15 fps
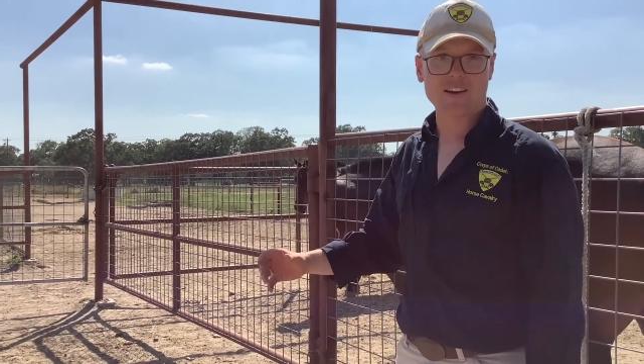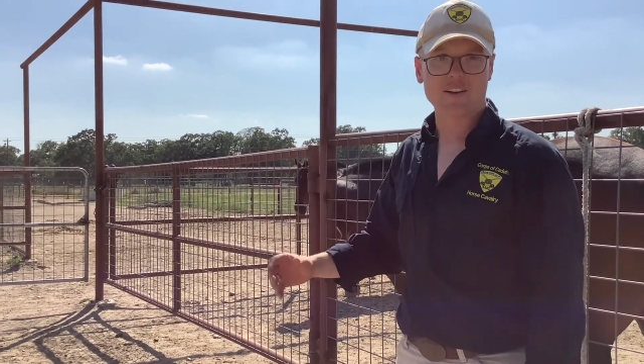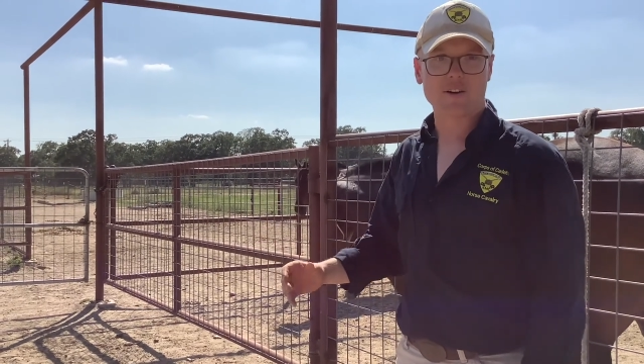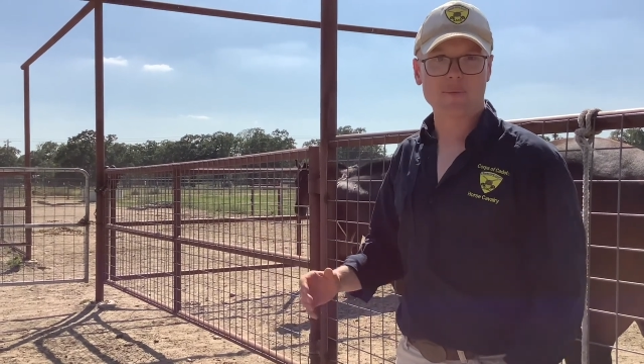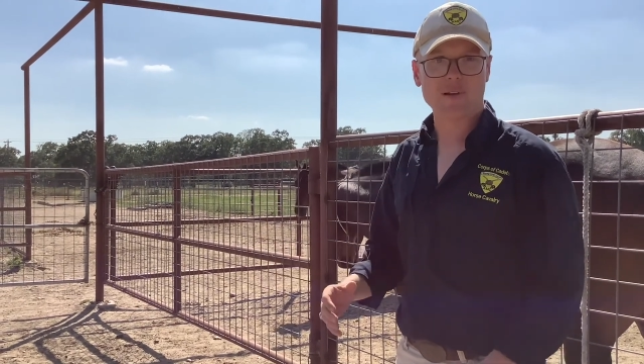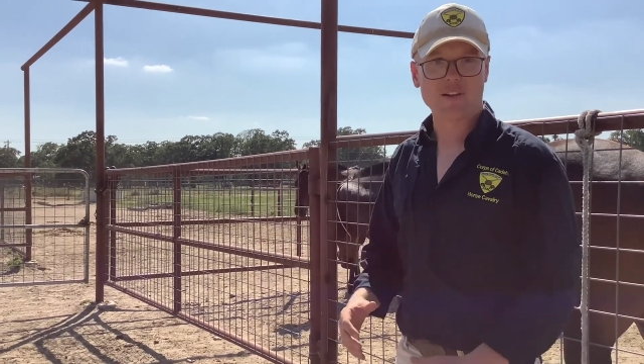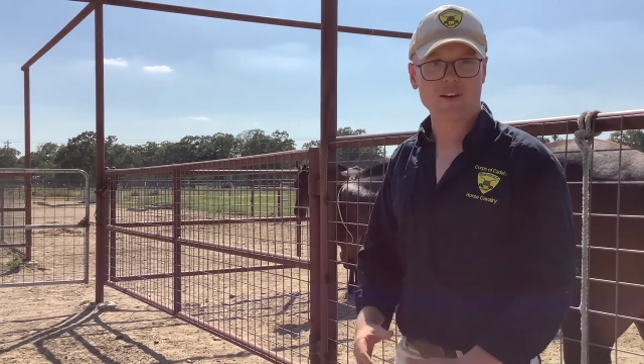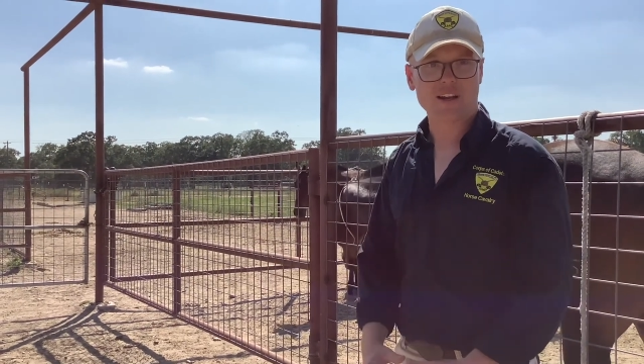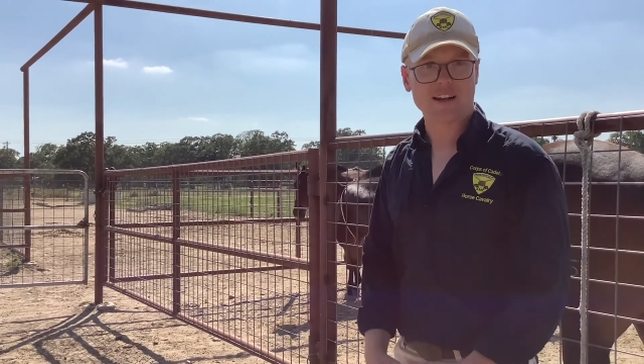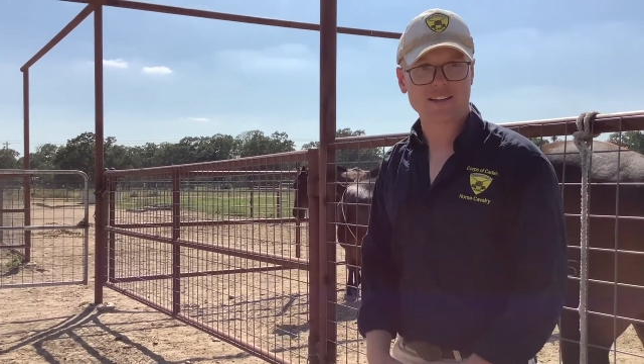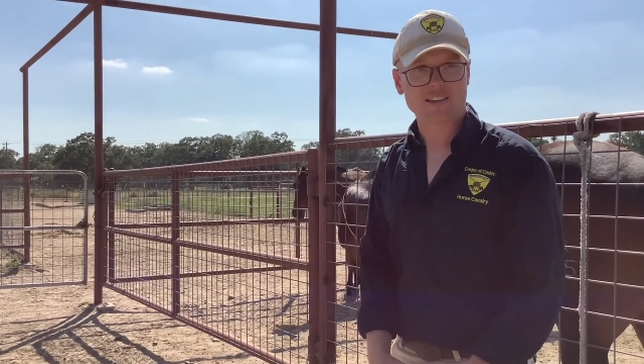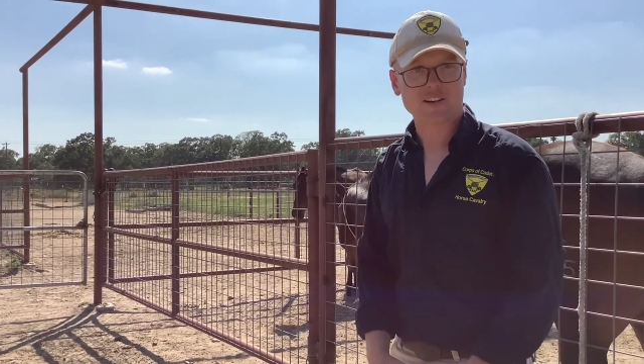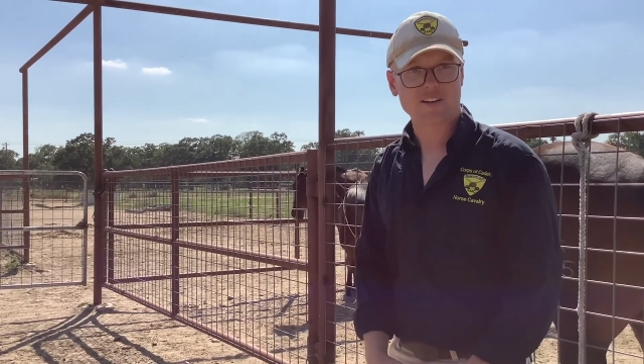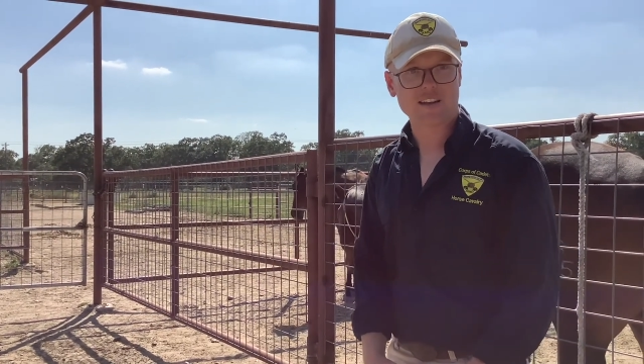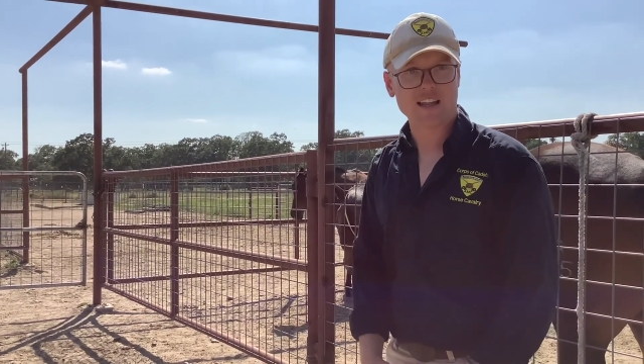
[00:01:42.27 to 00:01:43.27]
you're looking at
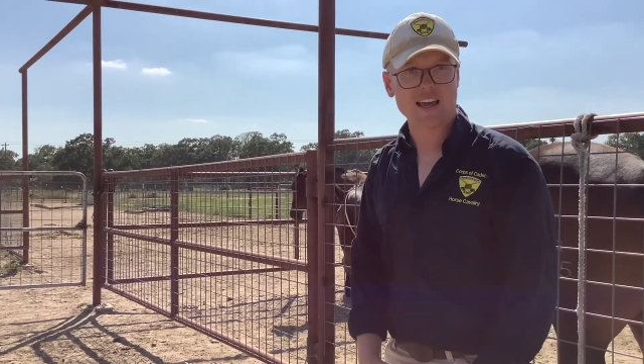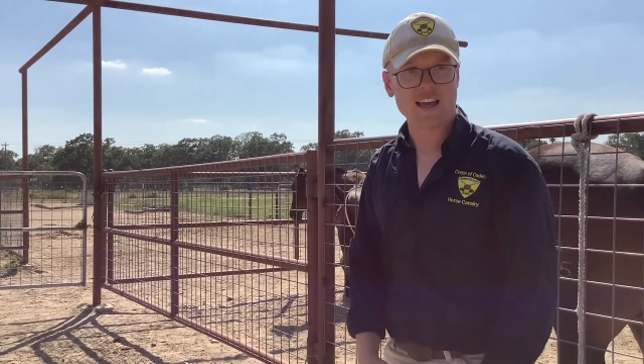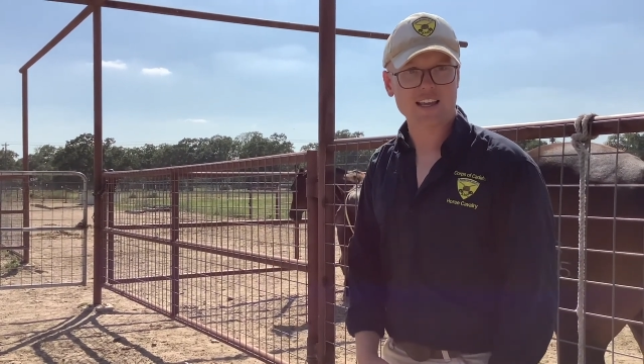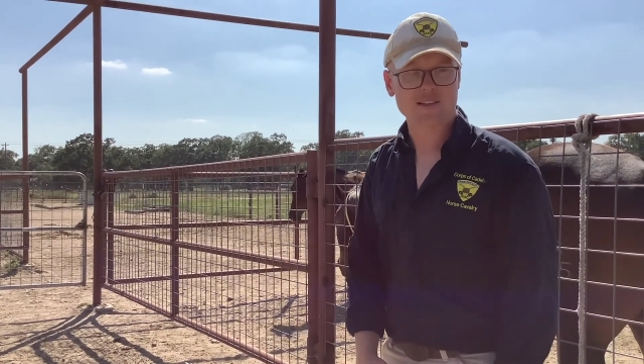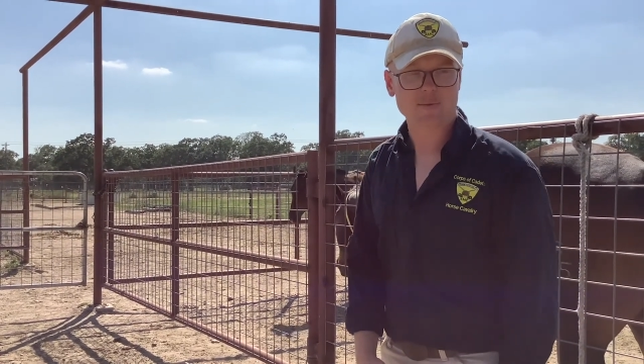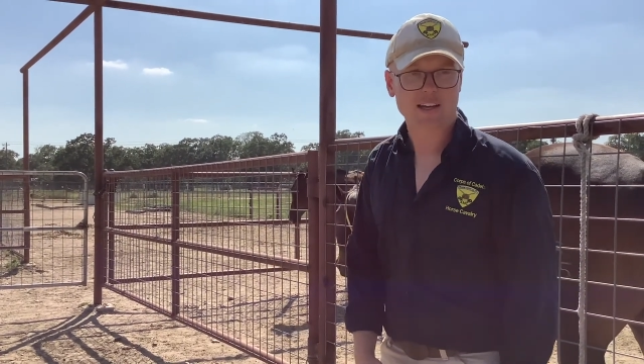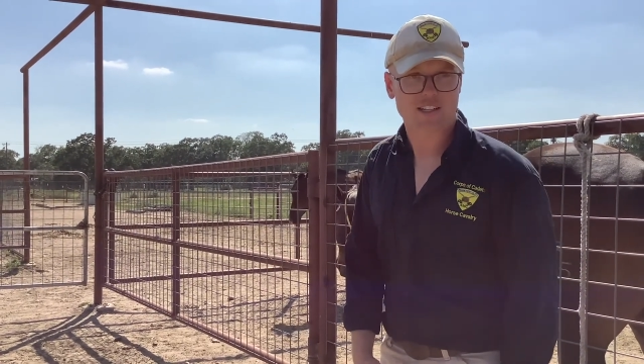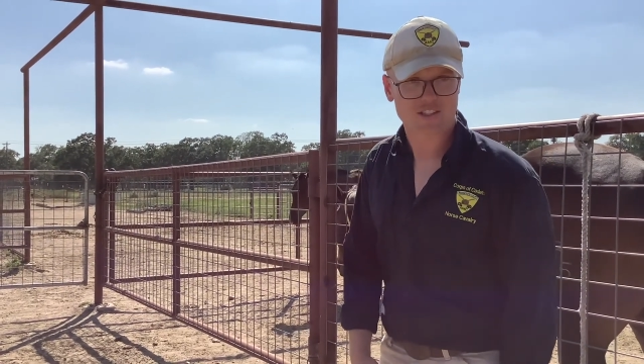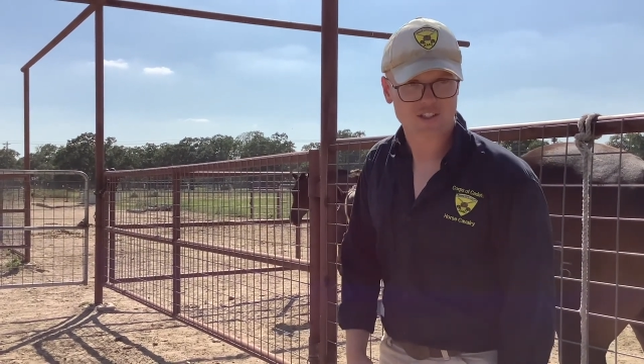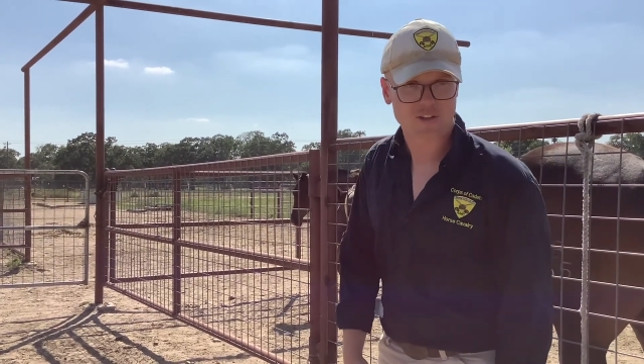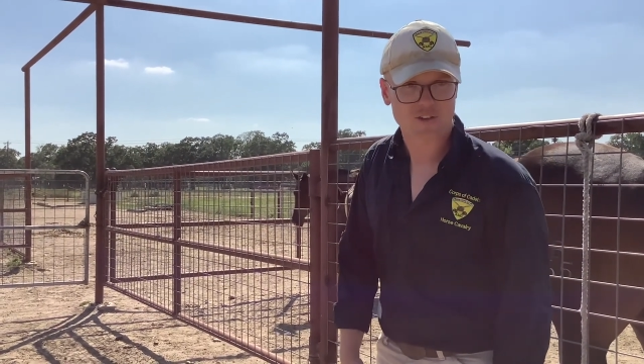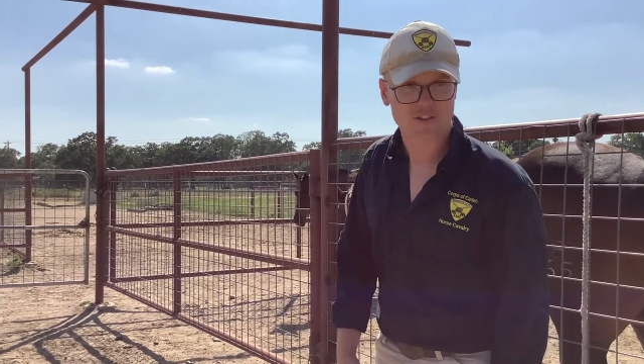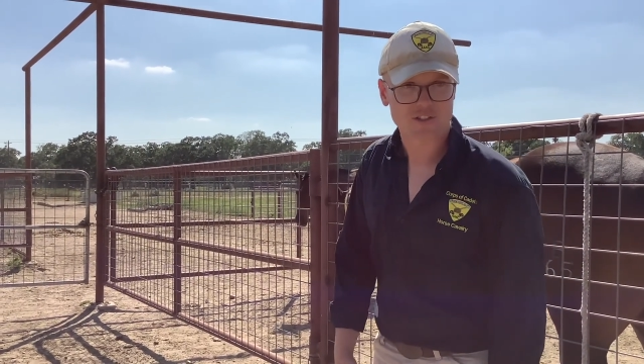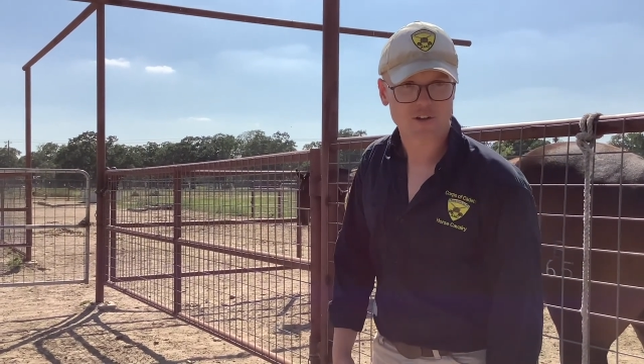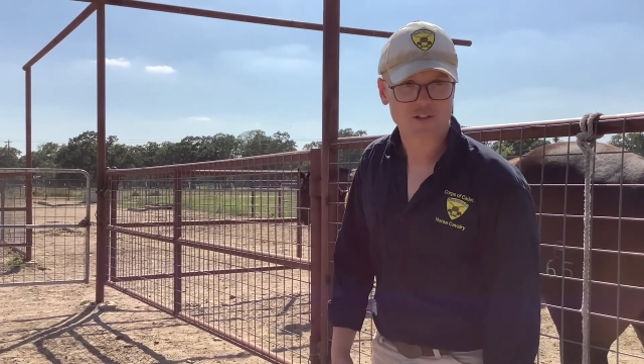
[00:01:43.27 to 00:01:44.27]
their legs, making sure there's no